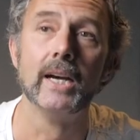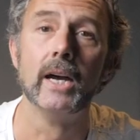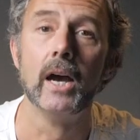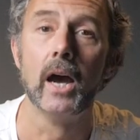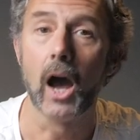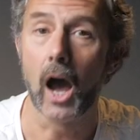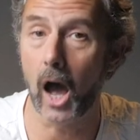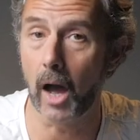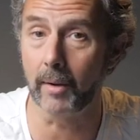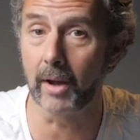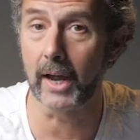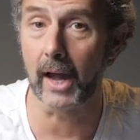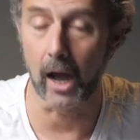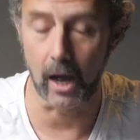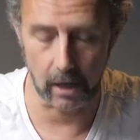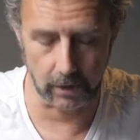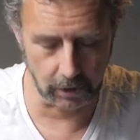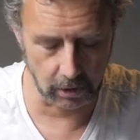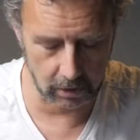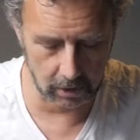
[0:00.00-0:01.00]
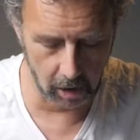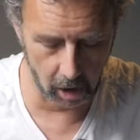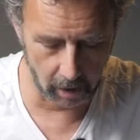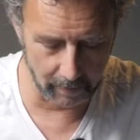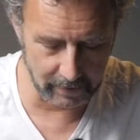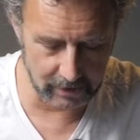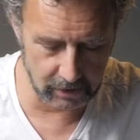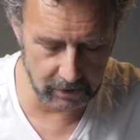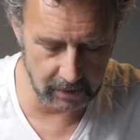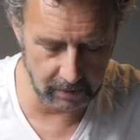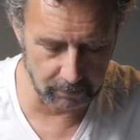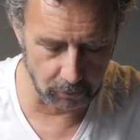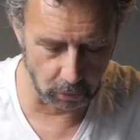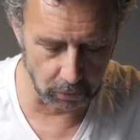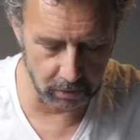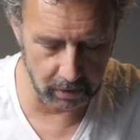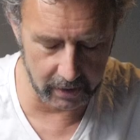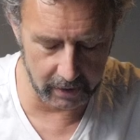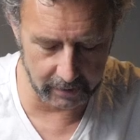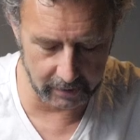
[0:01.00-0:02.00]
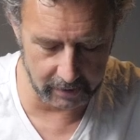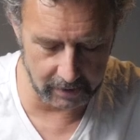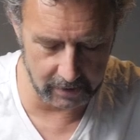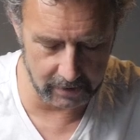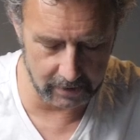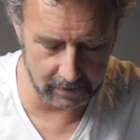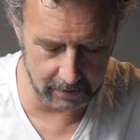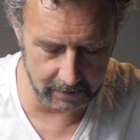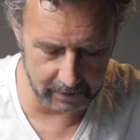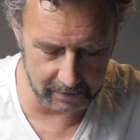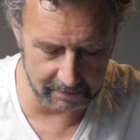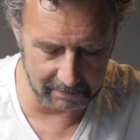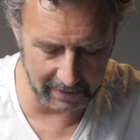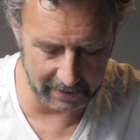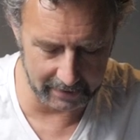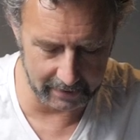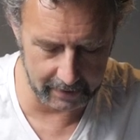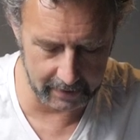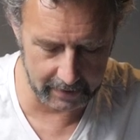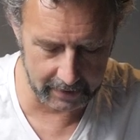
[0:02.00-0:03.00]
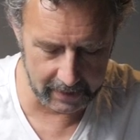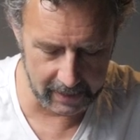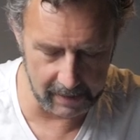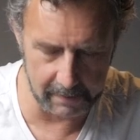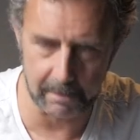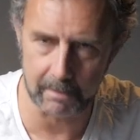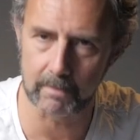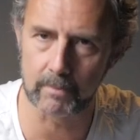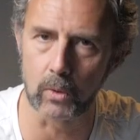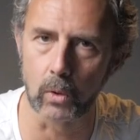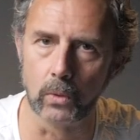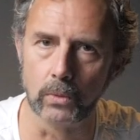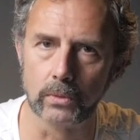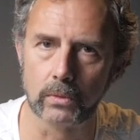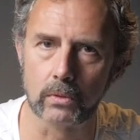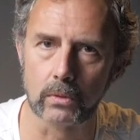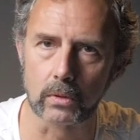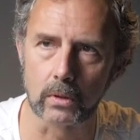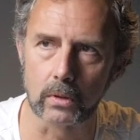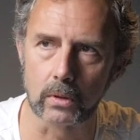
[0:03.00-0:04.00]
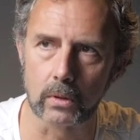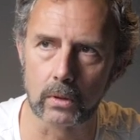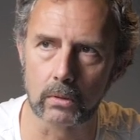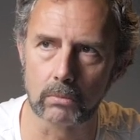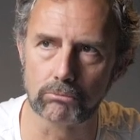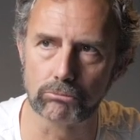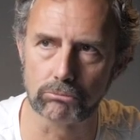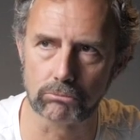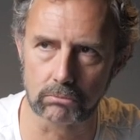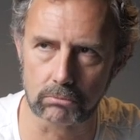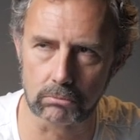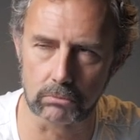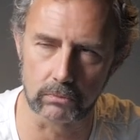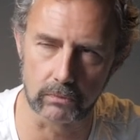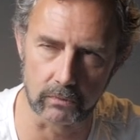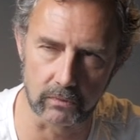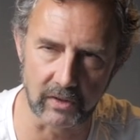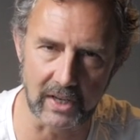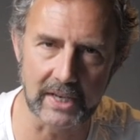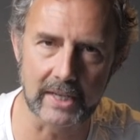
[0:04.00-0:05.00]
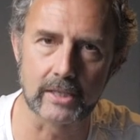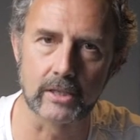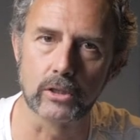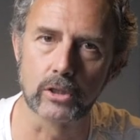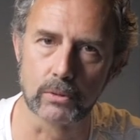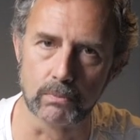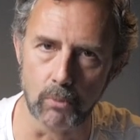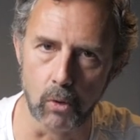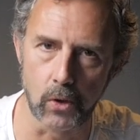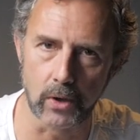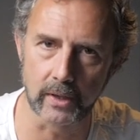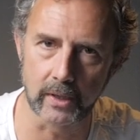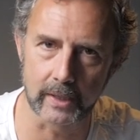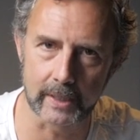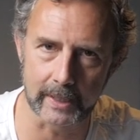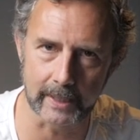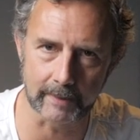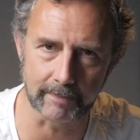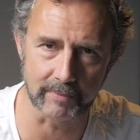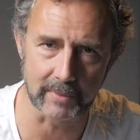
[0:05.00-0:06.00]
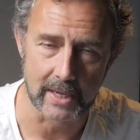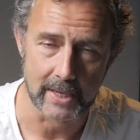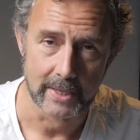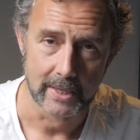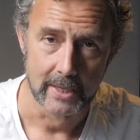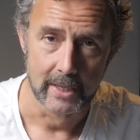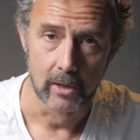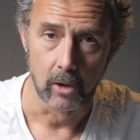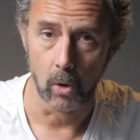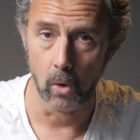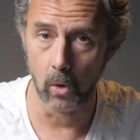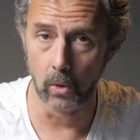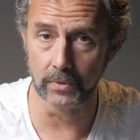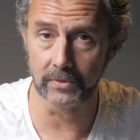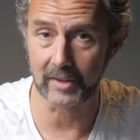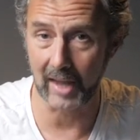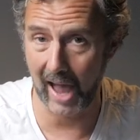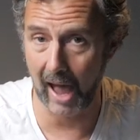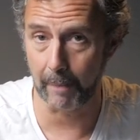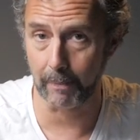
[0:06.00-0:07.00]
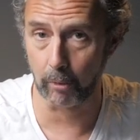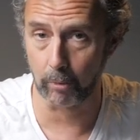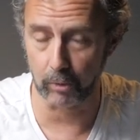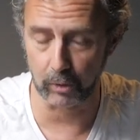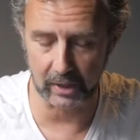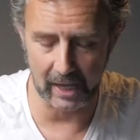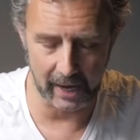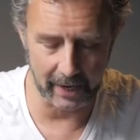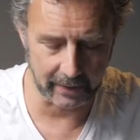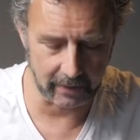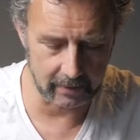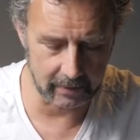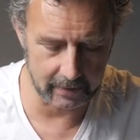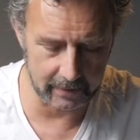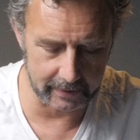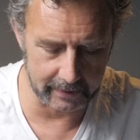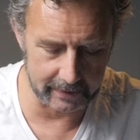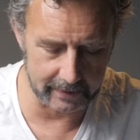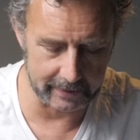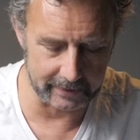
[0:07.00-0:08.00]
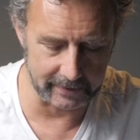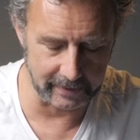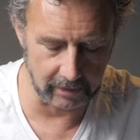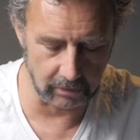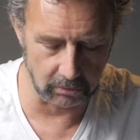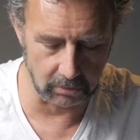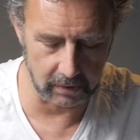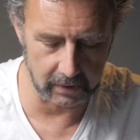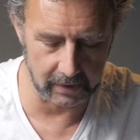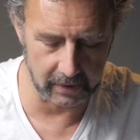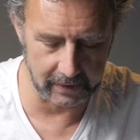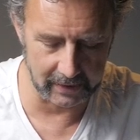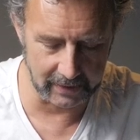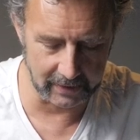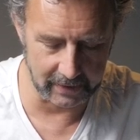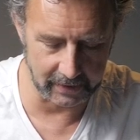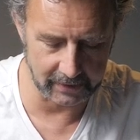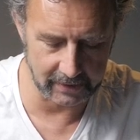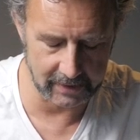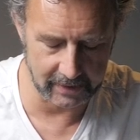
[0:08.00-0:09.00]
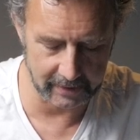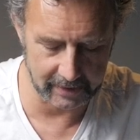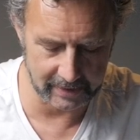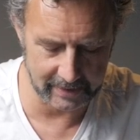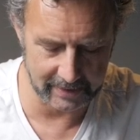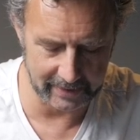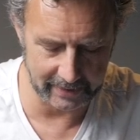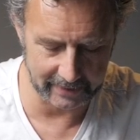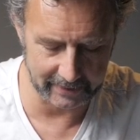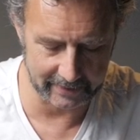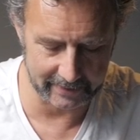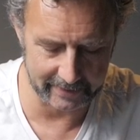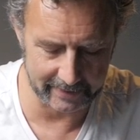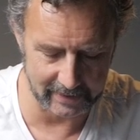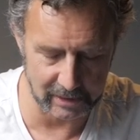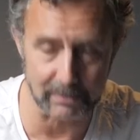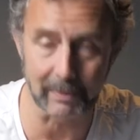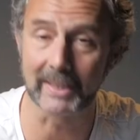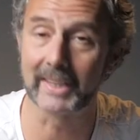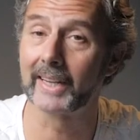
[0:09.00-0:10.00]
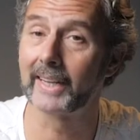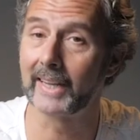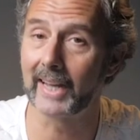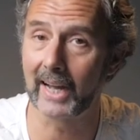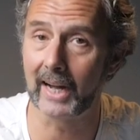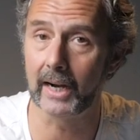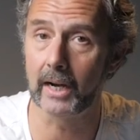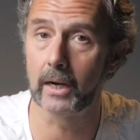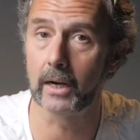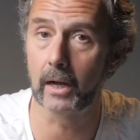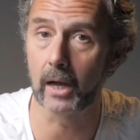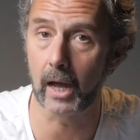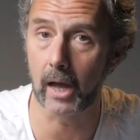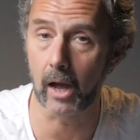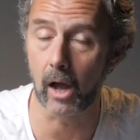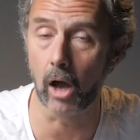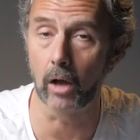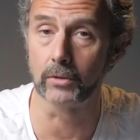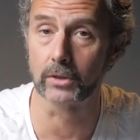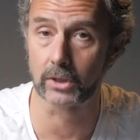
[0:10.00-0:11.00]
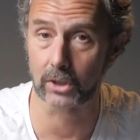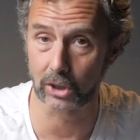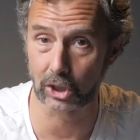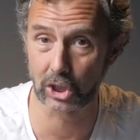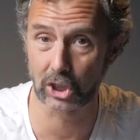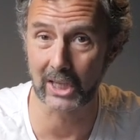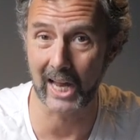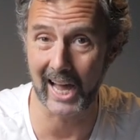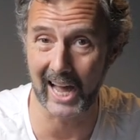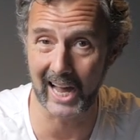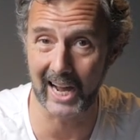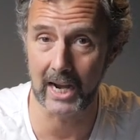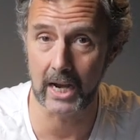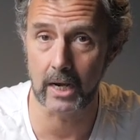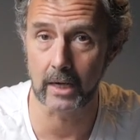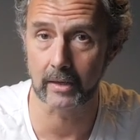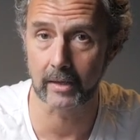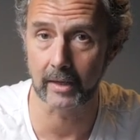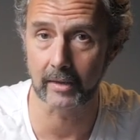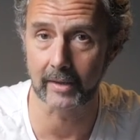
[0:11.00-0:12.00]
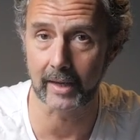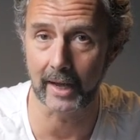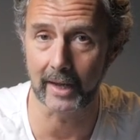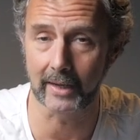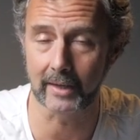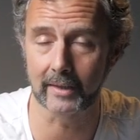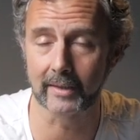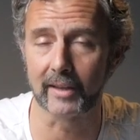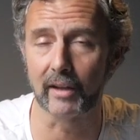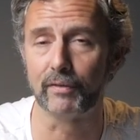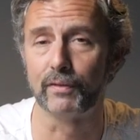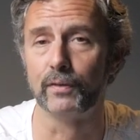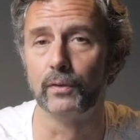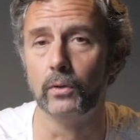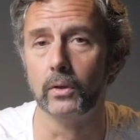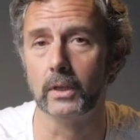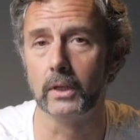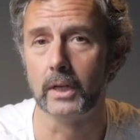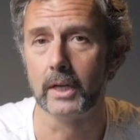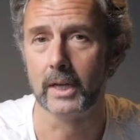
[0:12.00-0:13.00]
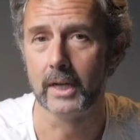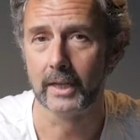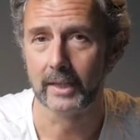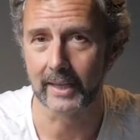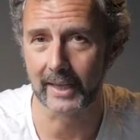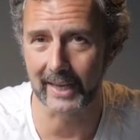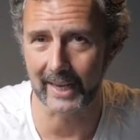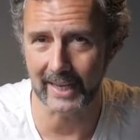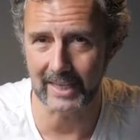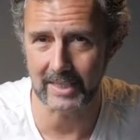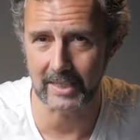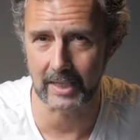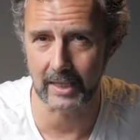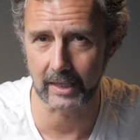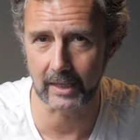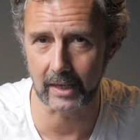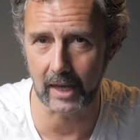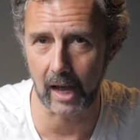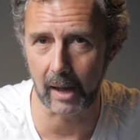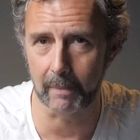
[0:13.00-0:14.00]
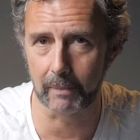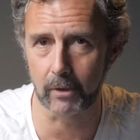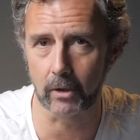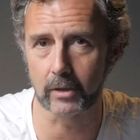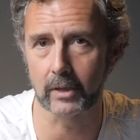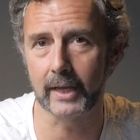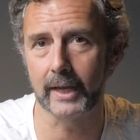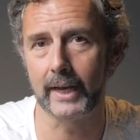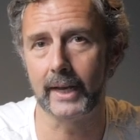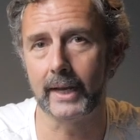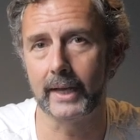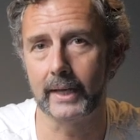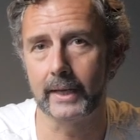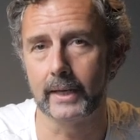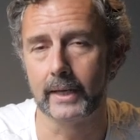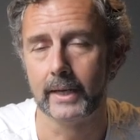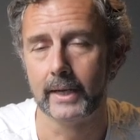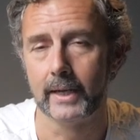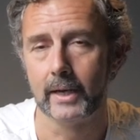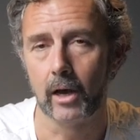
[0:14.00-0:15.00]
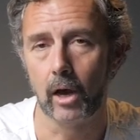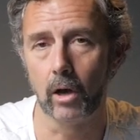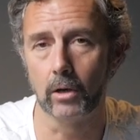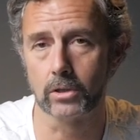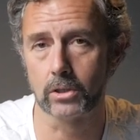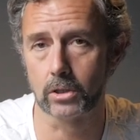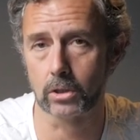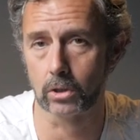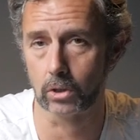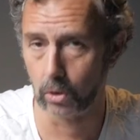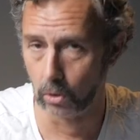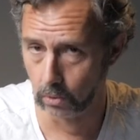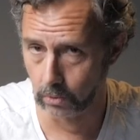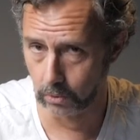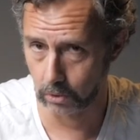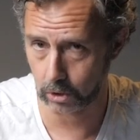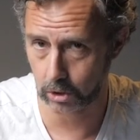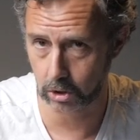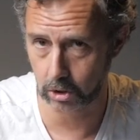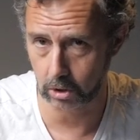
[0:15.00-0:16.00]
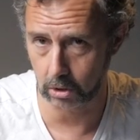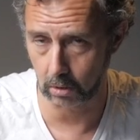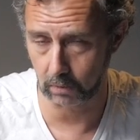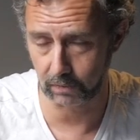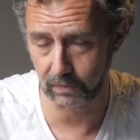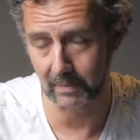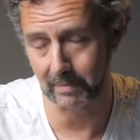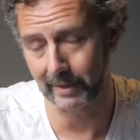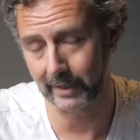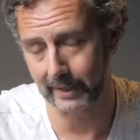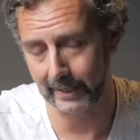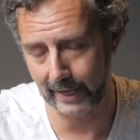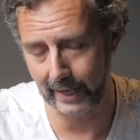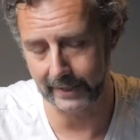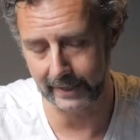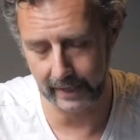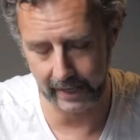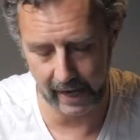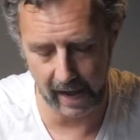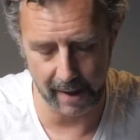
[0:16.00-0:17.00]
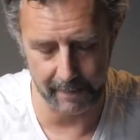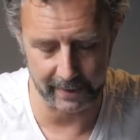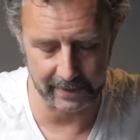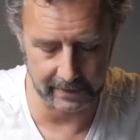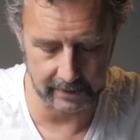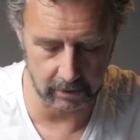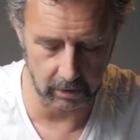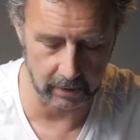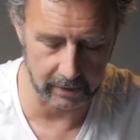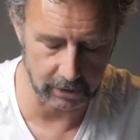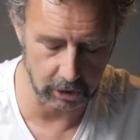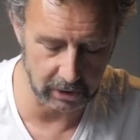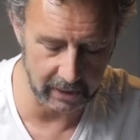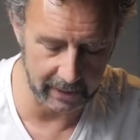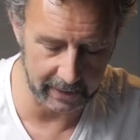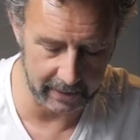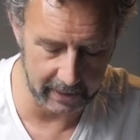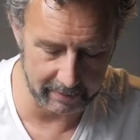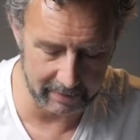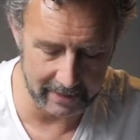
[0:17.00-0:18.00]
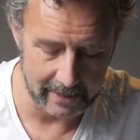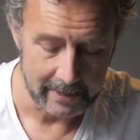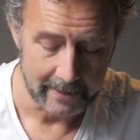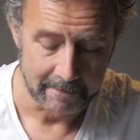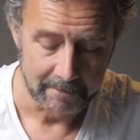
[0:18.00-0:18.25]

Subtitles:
able to take a bit of punishment probably when riding 600 kilometers in one go on the GB350S. But yes, I think it's a bike that you can love or at least like. And speaking of the tank, not only the content is interesting, the steel material of the tank and the other plastic parts. I mean, sure, the